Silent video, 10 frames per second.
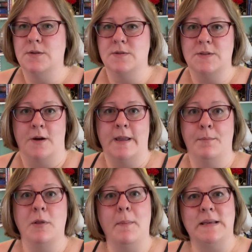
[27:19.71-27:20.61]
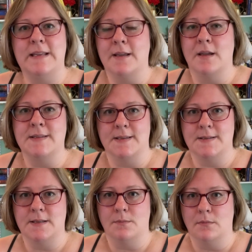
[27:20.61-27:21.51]
to start implementing a
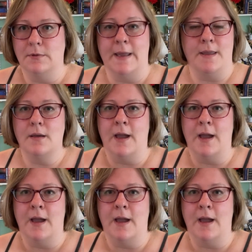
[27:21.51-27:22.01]
system like